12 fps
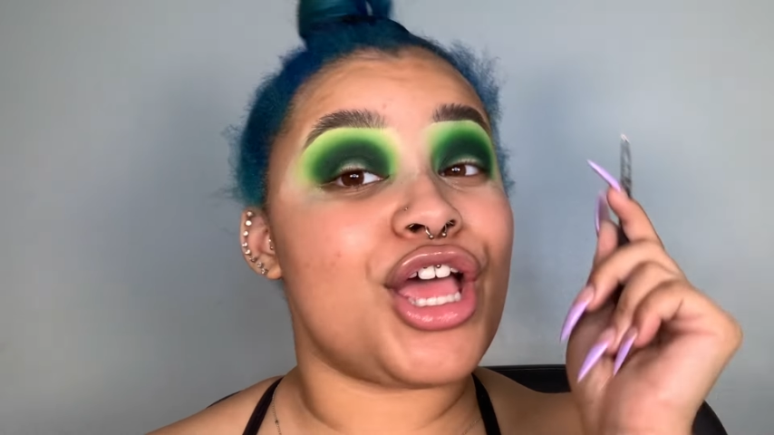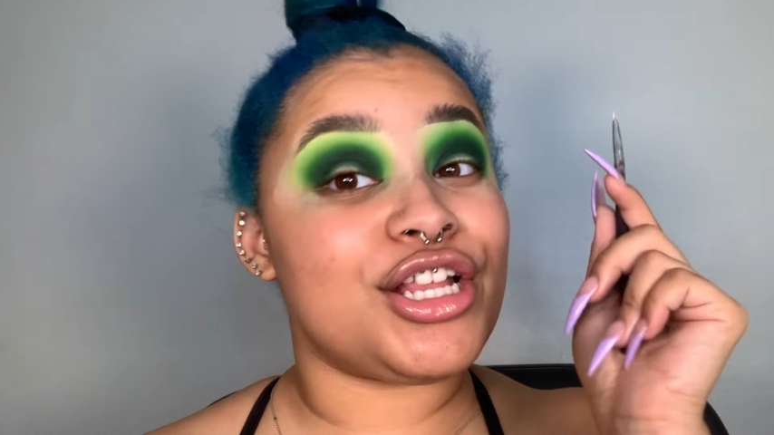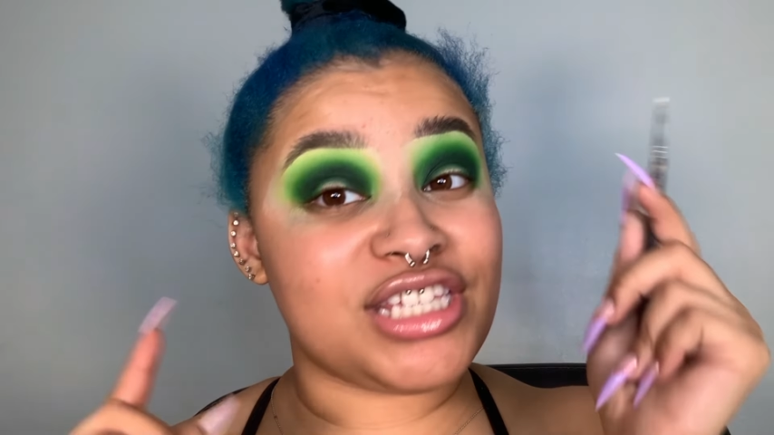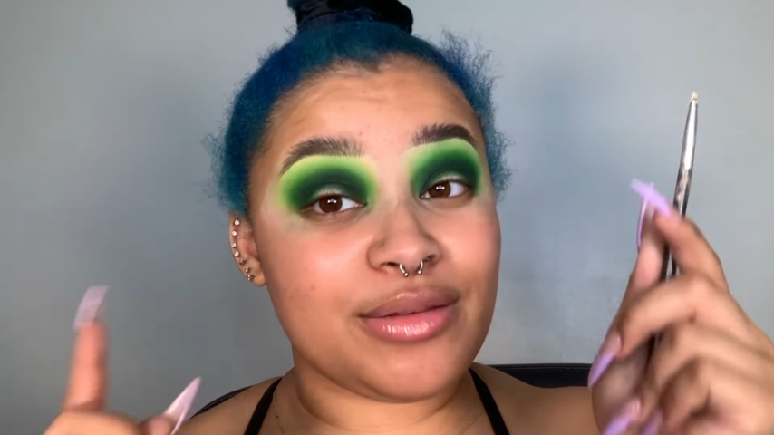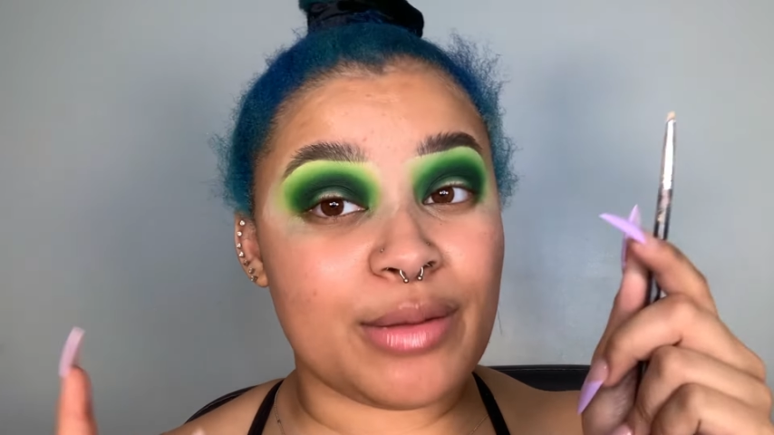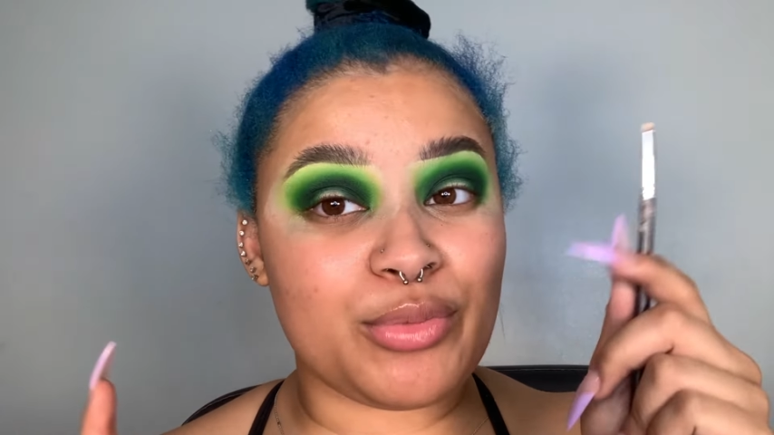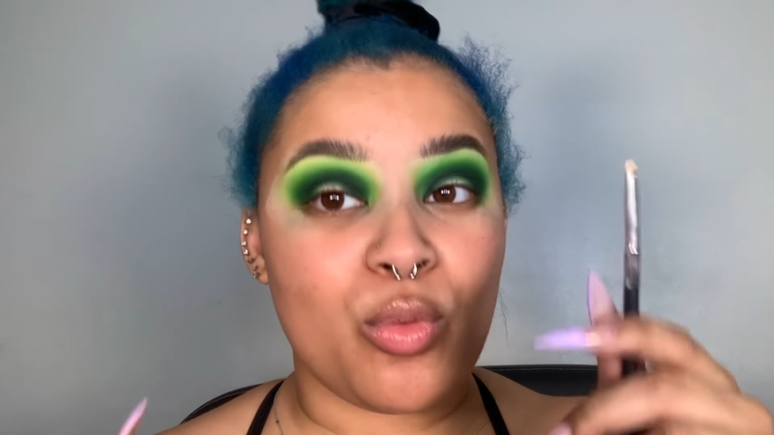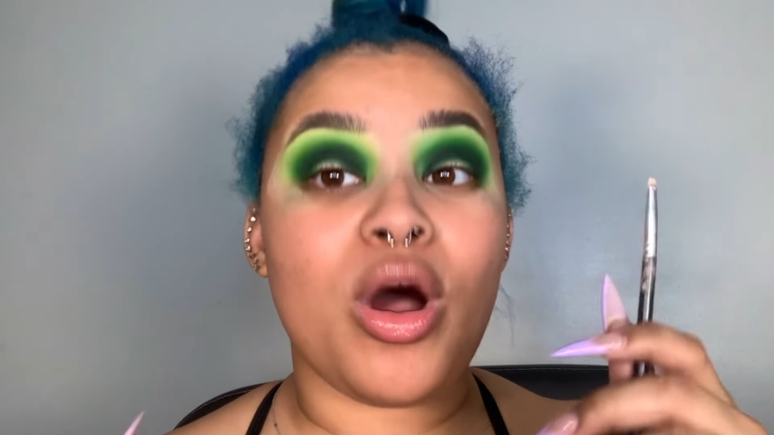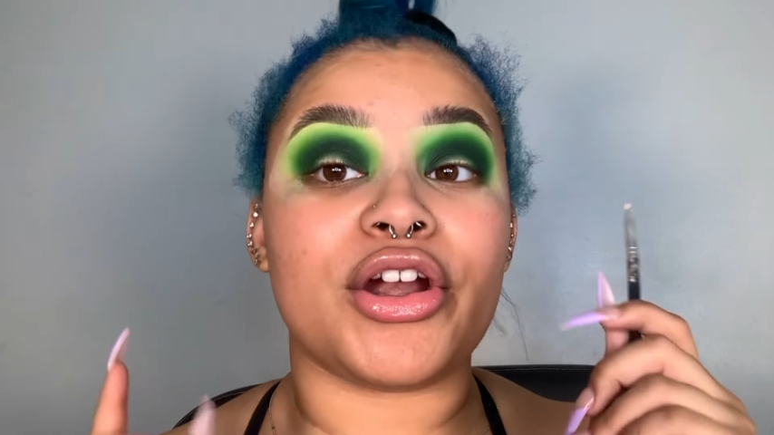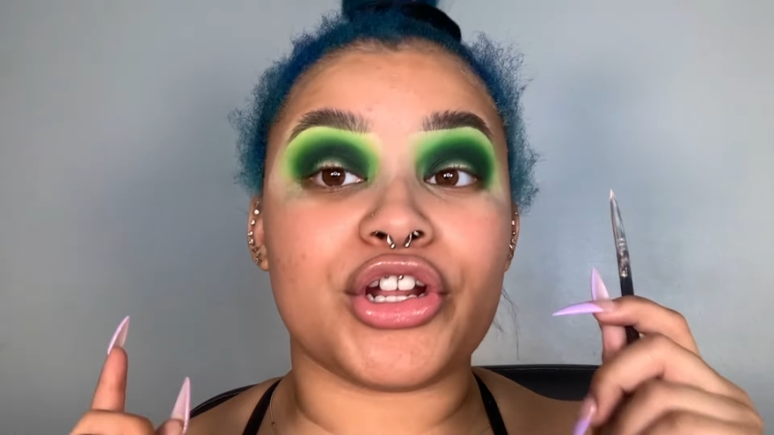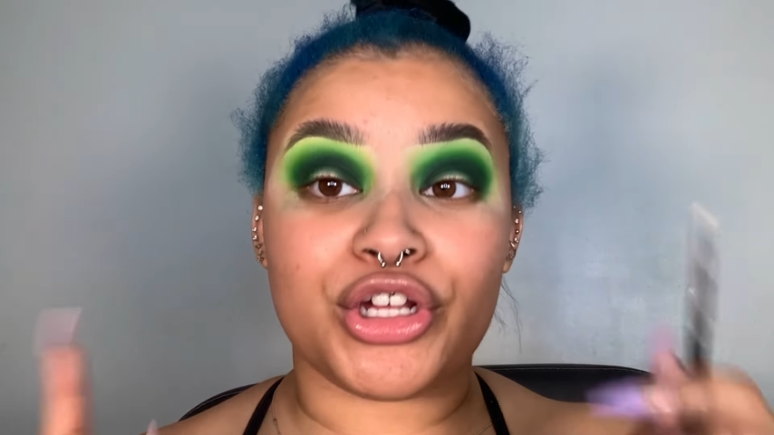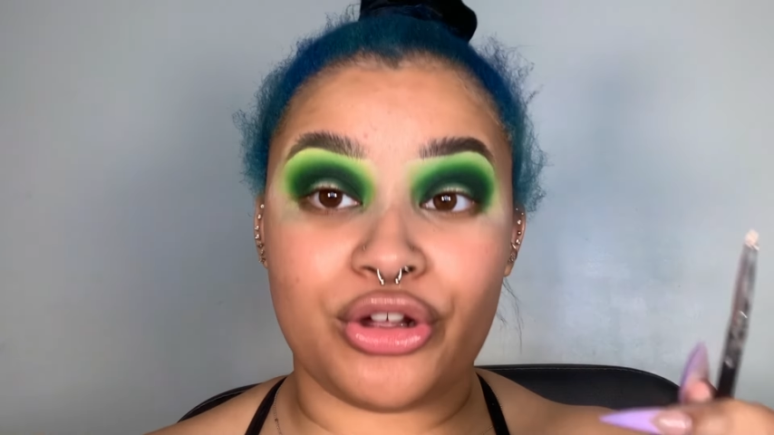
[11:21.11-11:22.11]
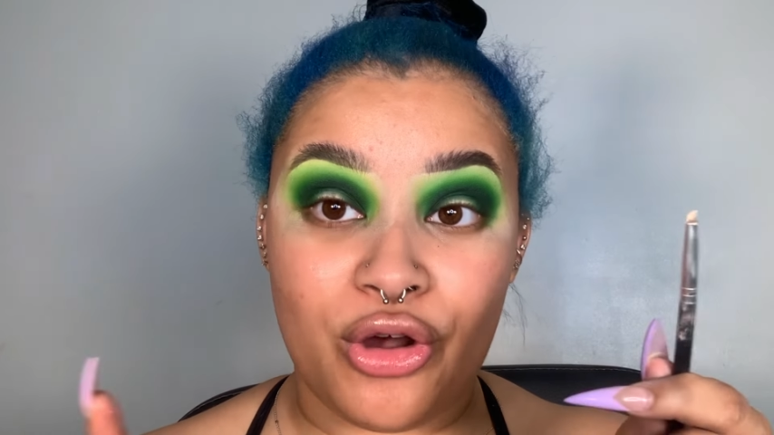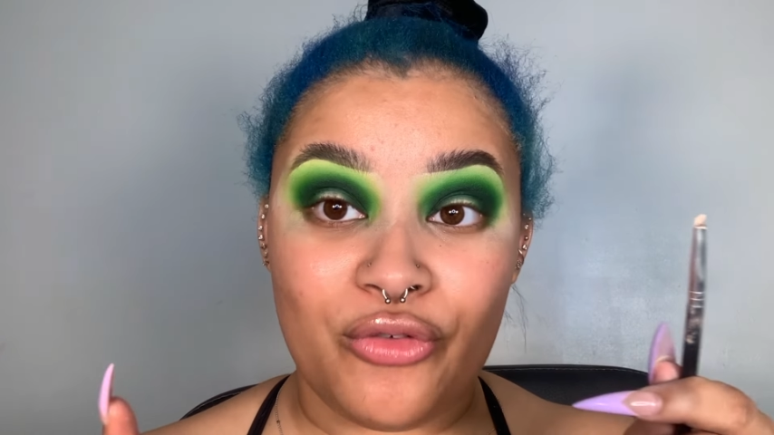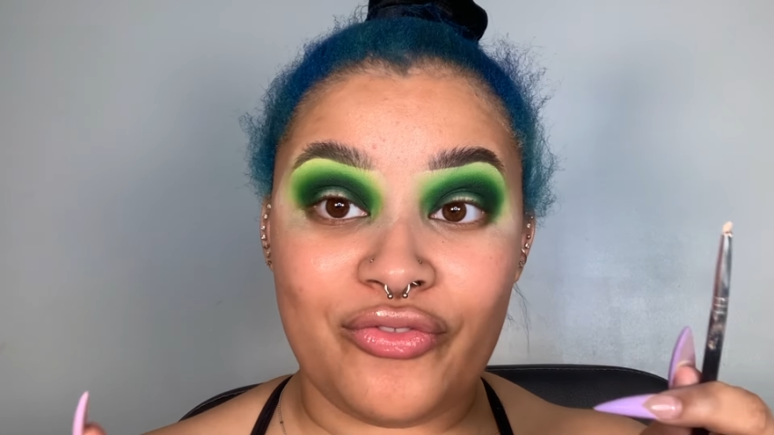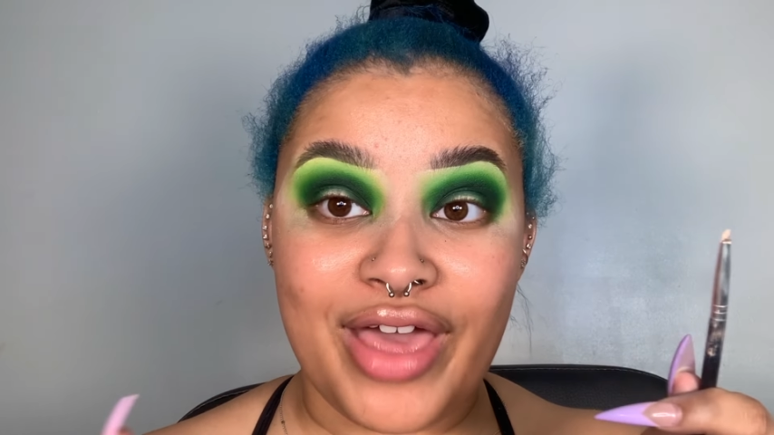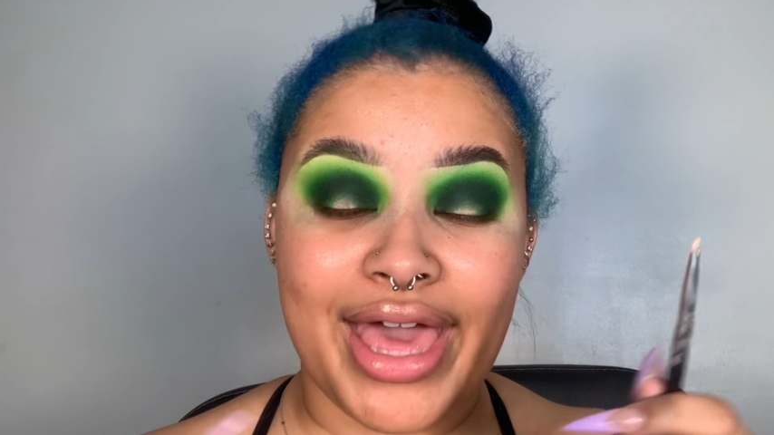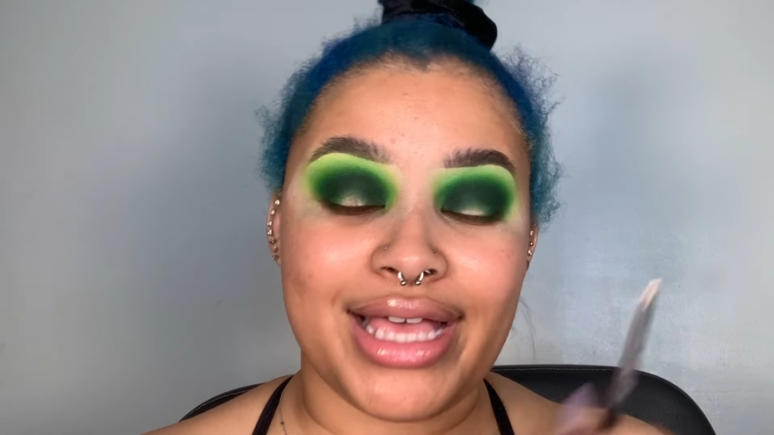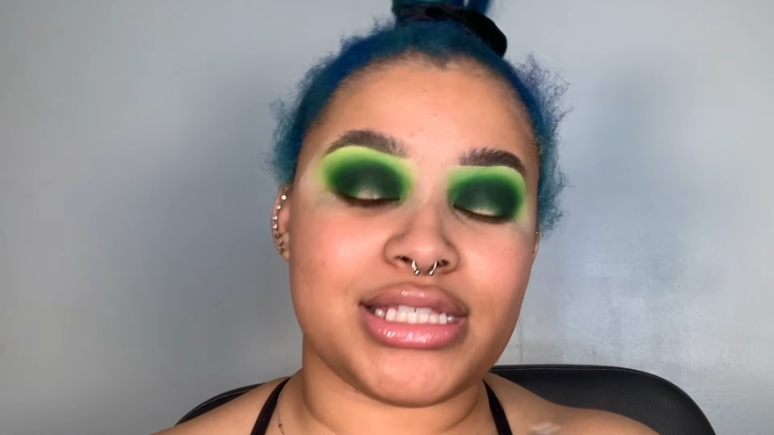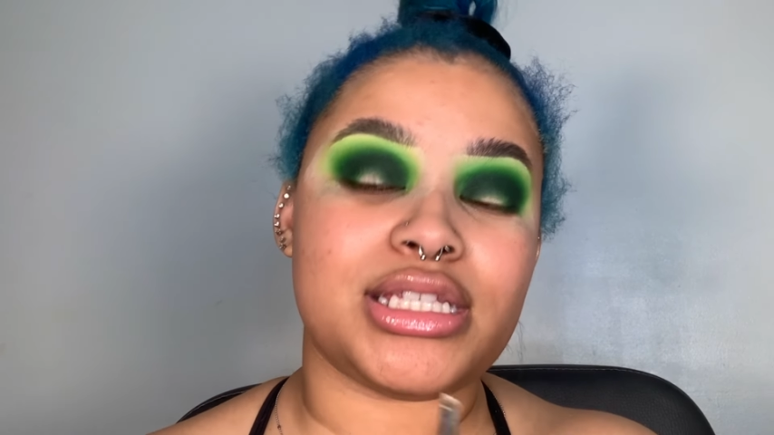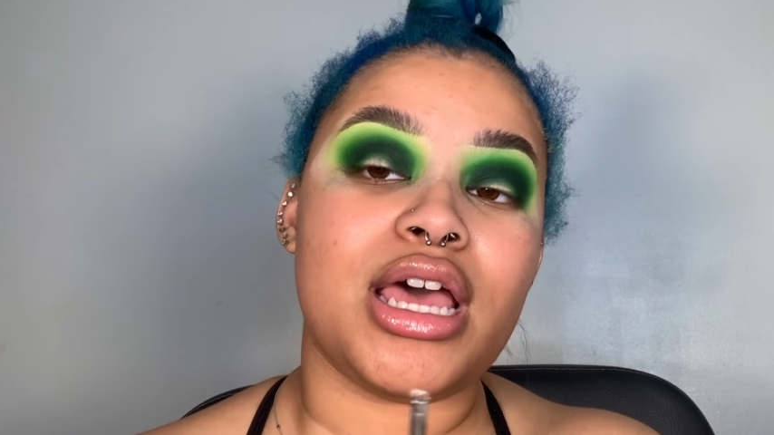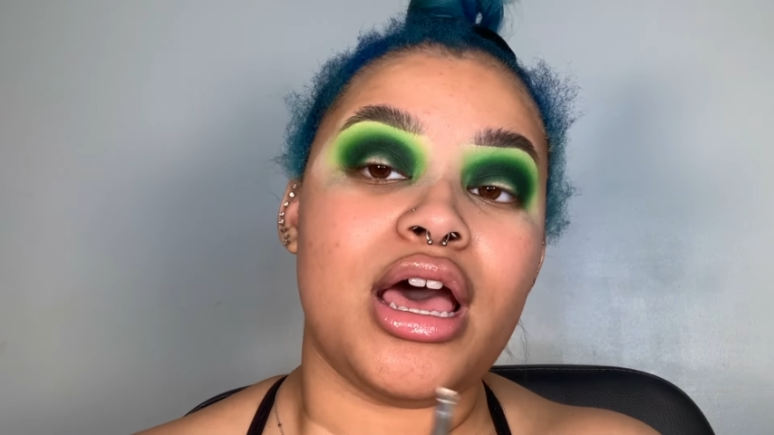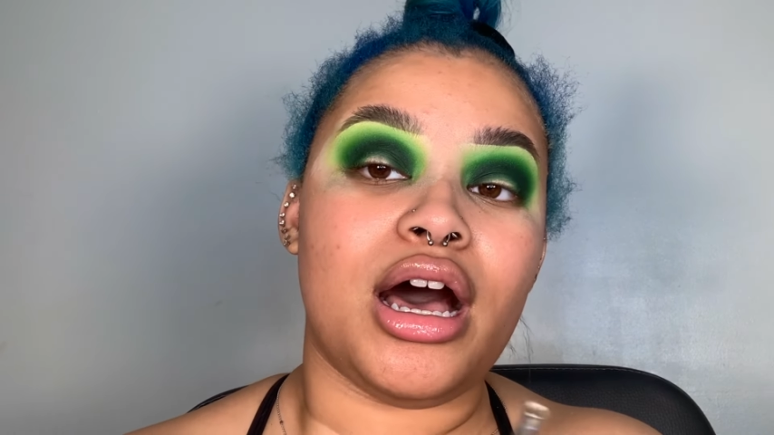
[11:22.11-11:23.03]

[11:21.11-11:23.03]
Tip number 1, go fast.